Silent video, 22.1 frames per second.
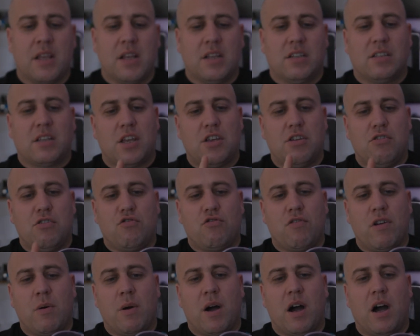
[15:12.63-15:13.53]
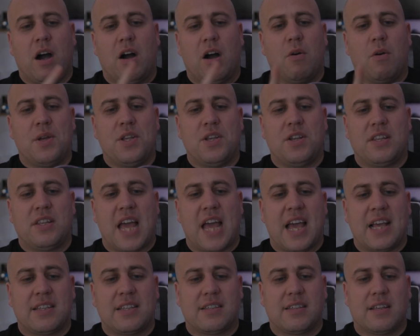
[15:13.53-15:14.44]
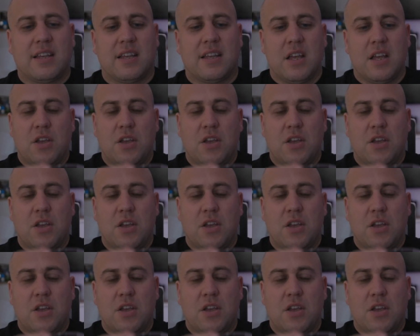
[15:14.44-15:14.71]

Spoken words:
So you drill a hole in your desk,